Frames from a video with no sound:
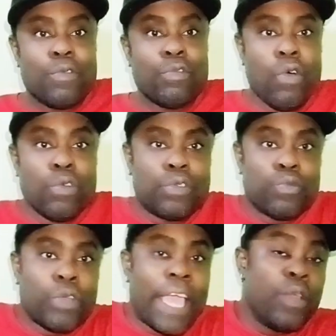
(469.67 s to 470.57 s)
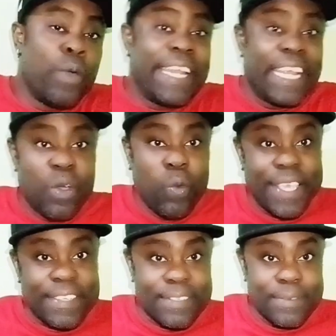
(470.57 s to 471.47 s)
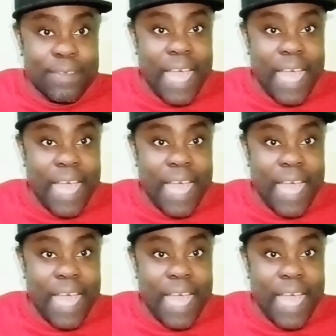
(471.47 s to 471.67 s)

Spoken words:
round anyway, in their waist.